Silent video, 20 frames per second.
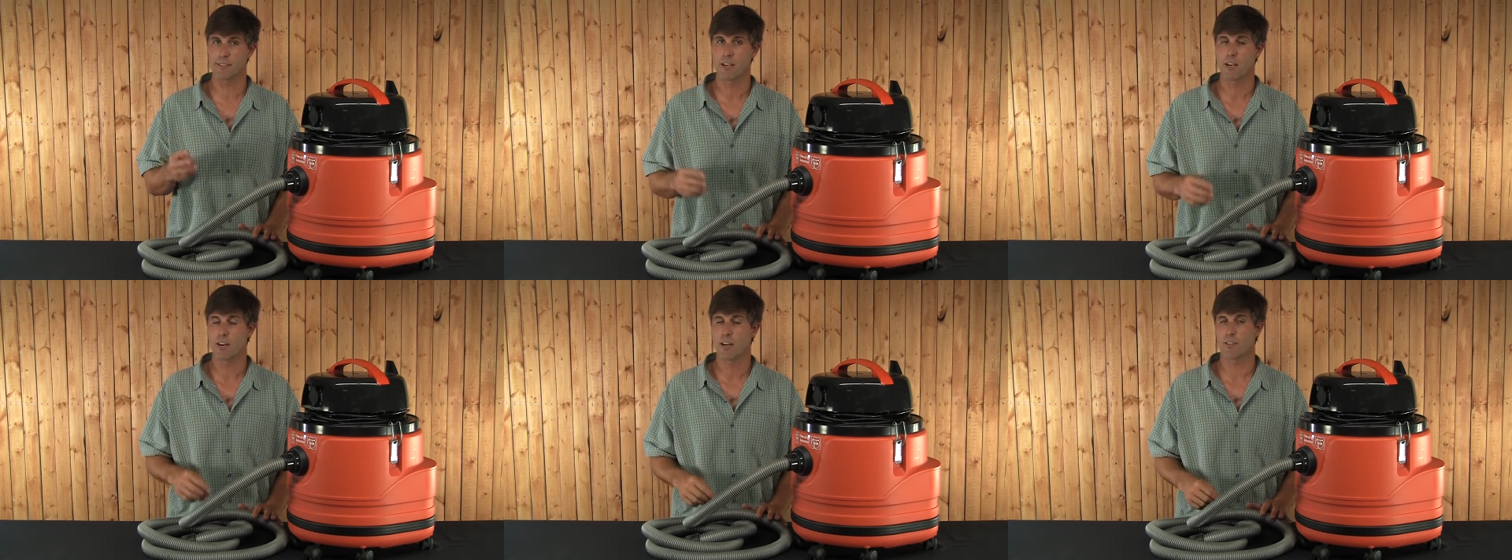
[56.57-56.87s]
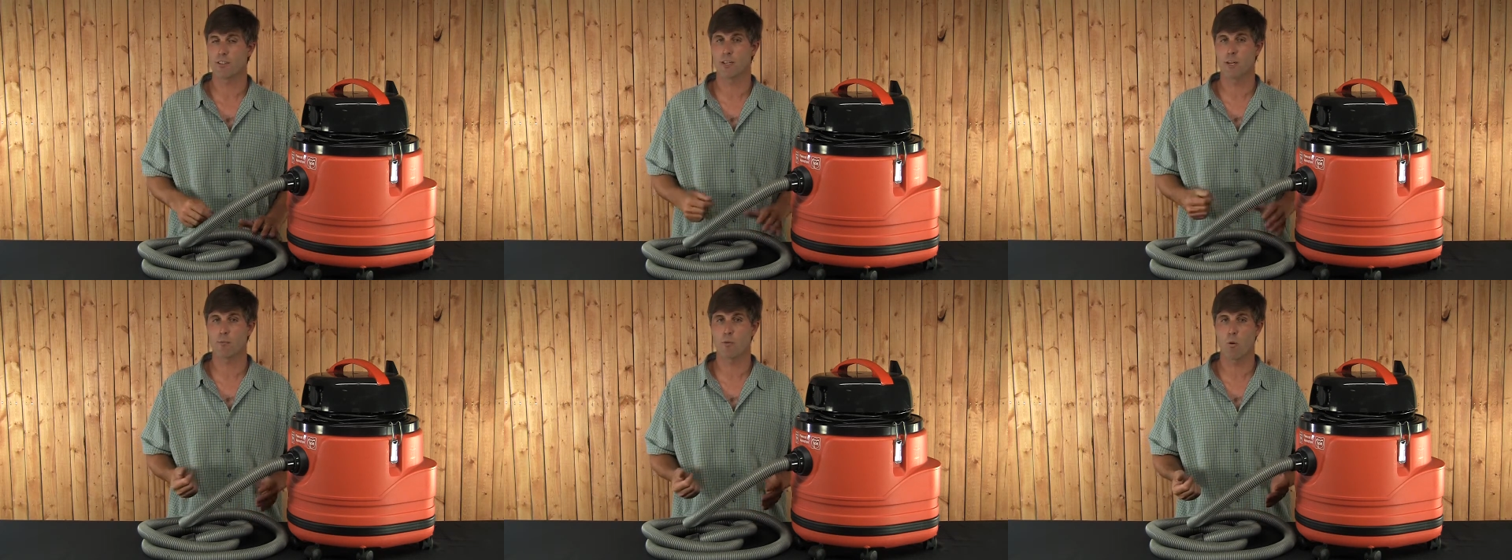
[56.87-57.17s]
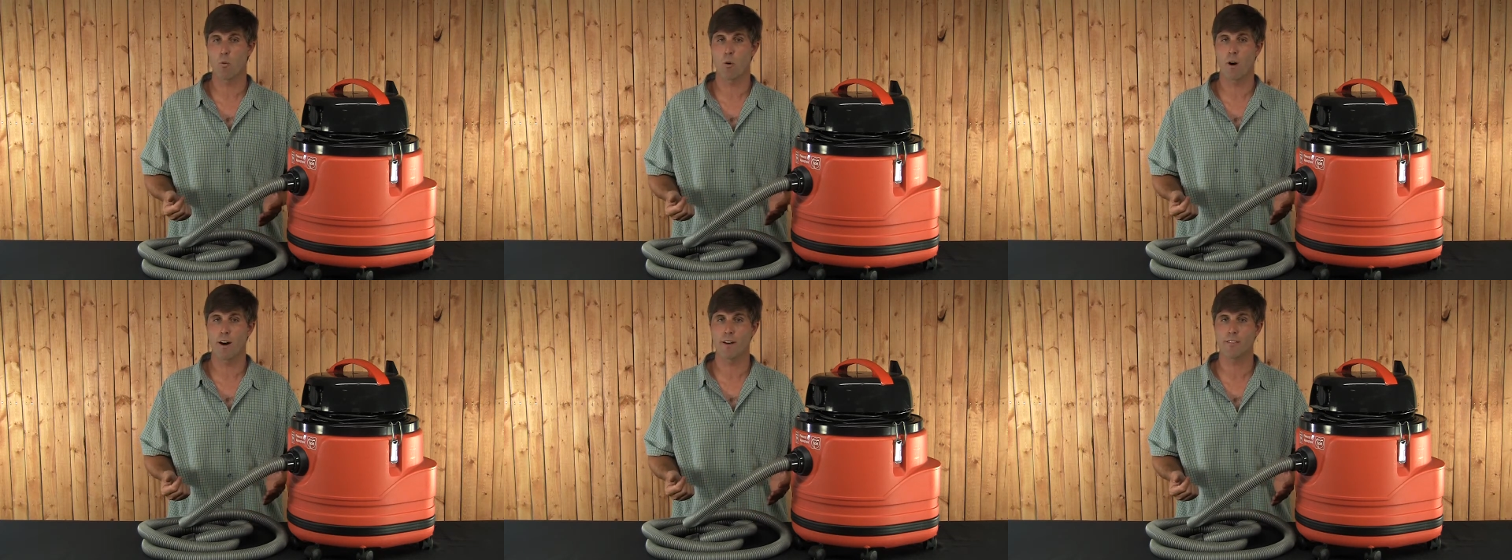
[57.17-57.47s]
a Turbo
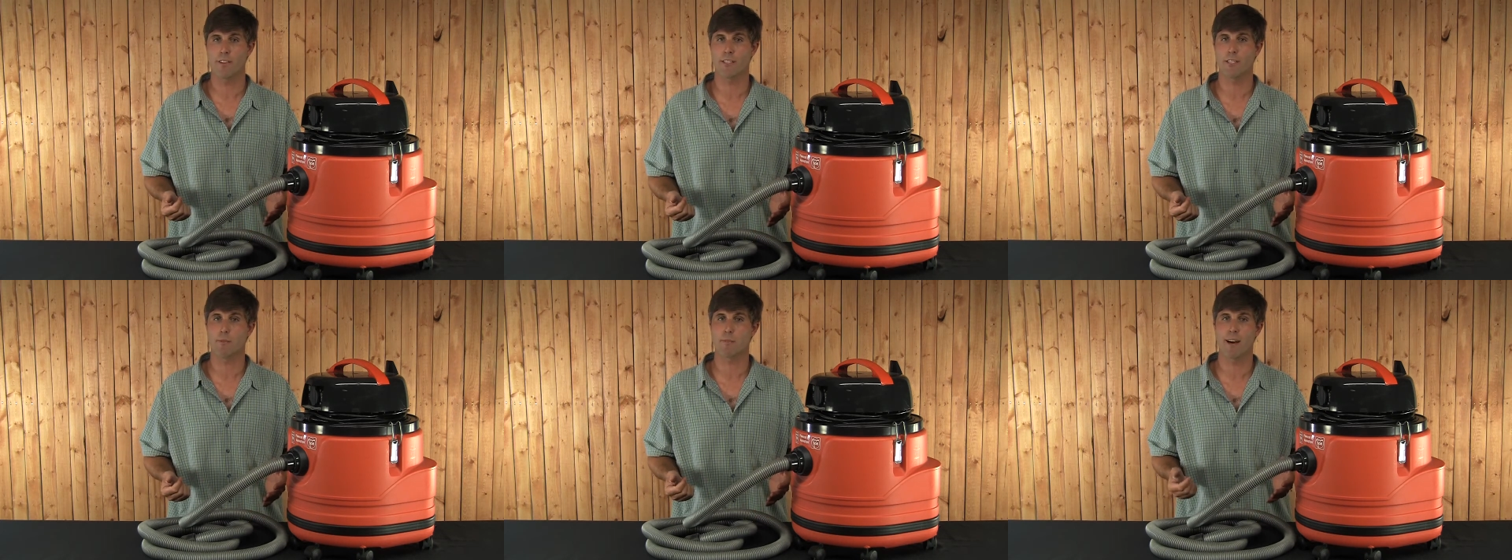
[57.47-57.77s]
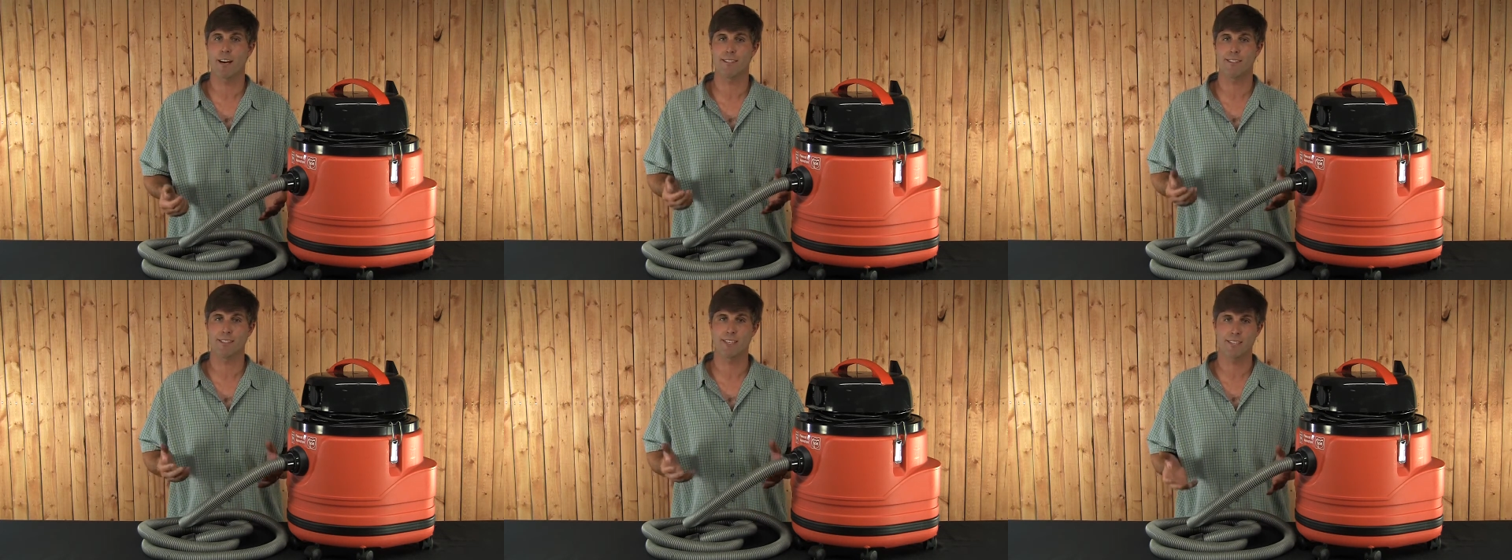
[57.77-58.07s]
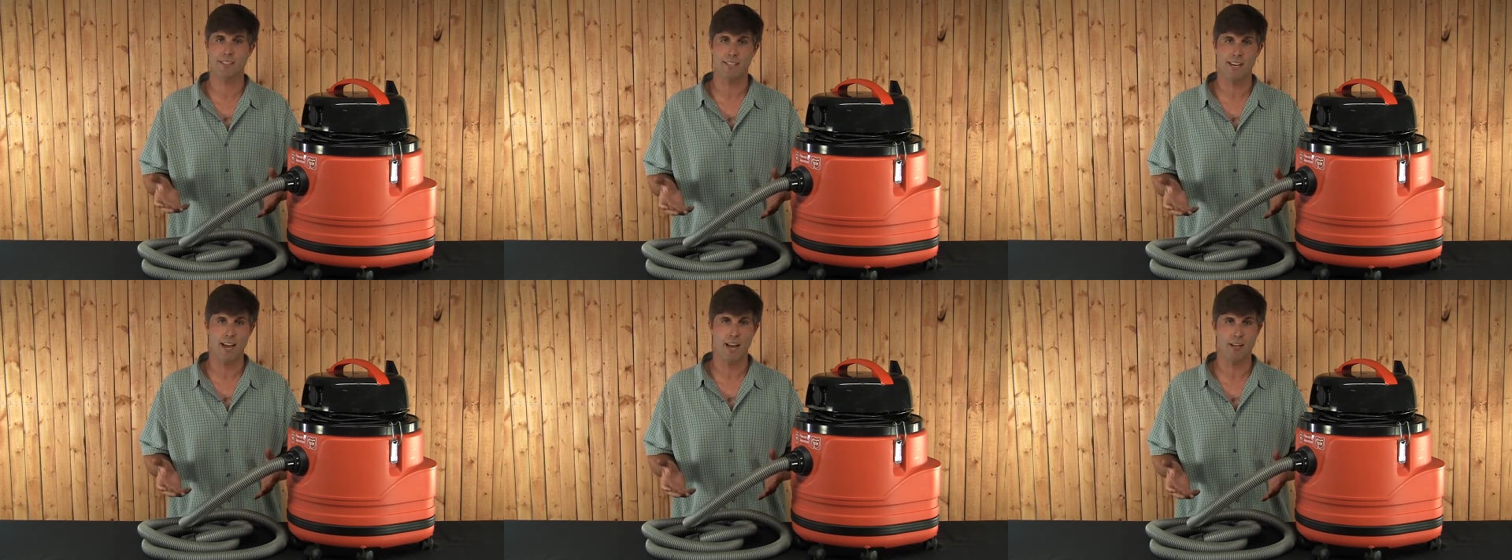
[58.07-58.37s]
one that's about
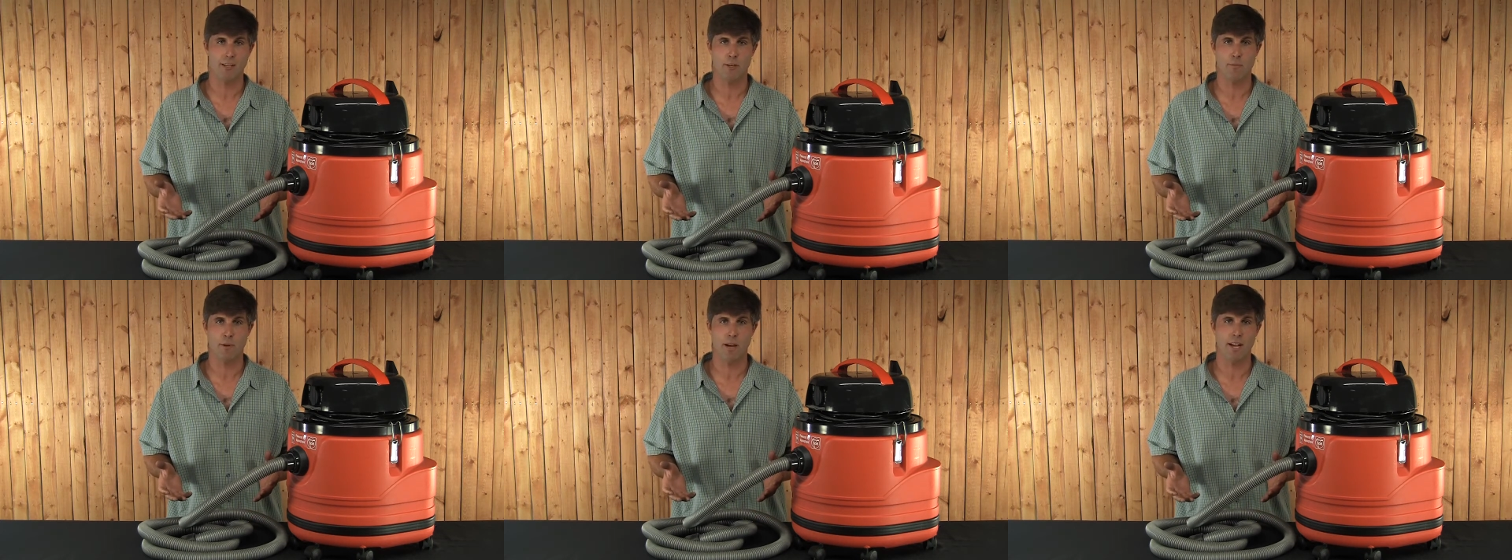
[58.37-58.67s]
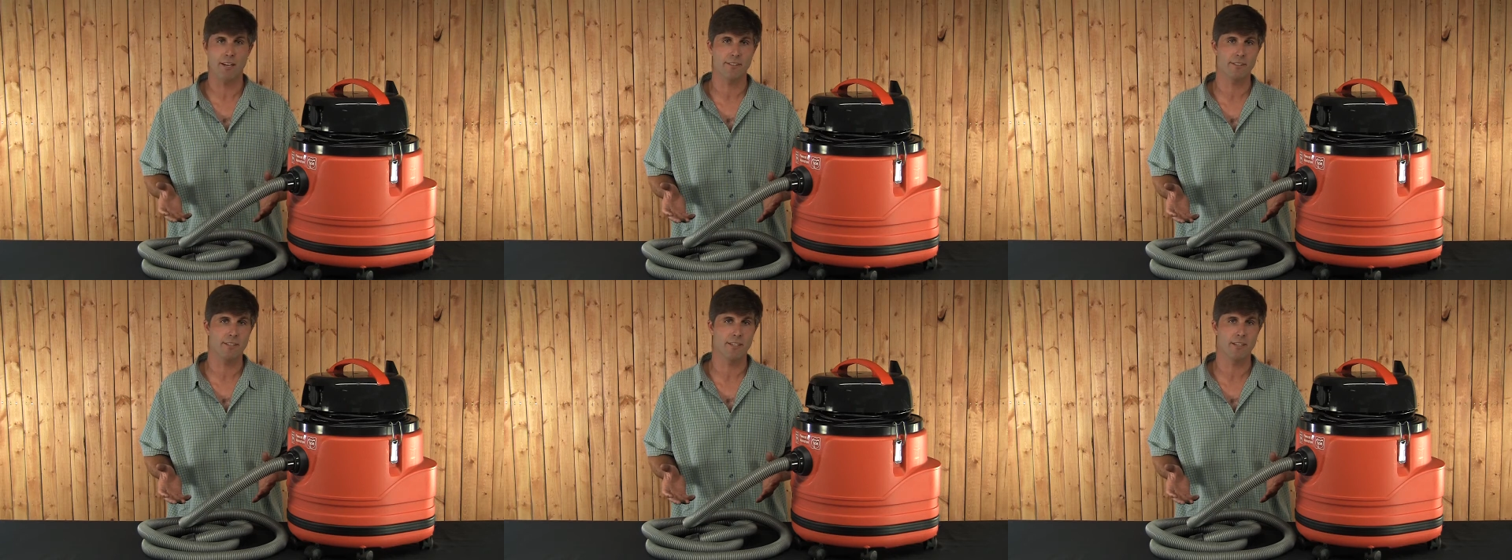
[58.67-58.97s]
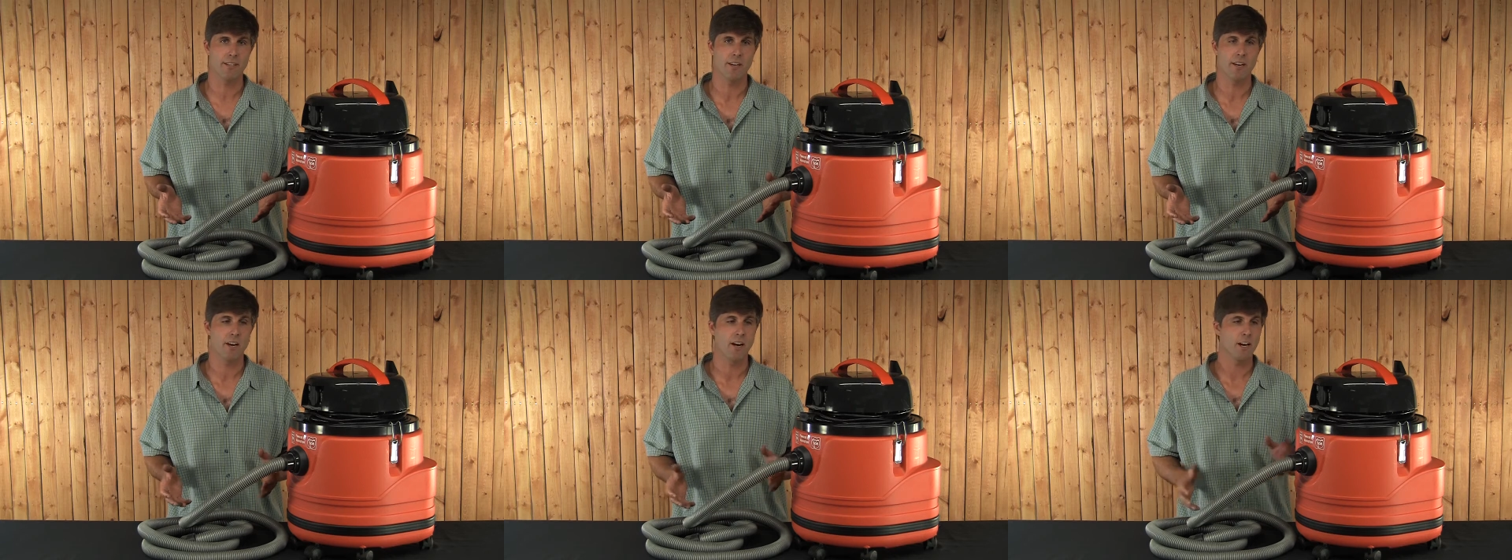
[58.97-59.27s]
six gallon
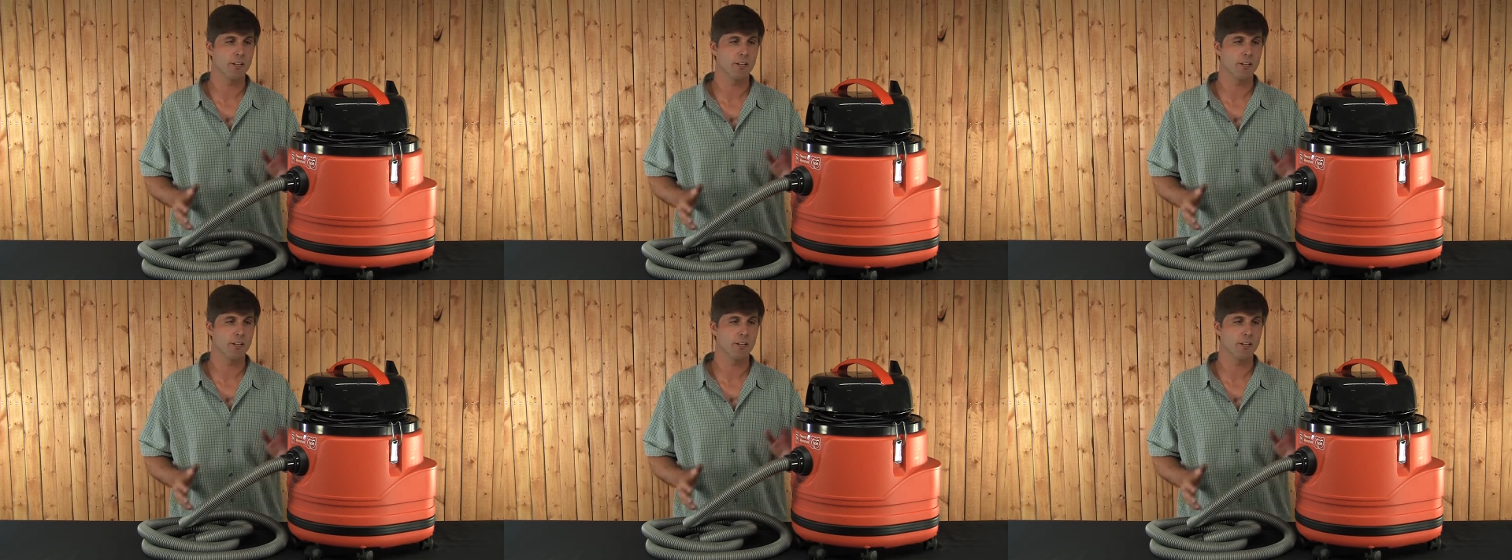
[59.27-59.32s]
capacity,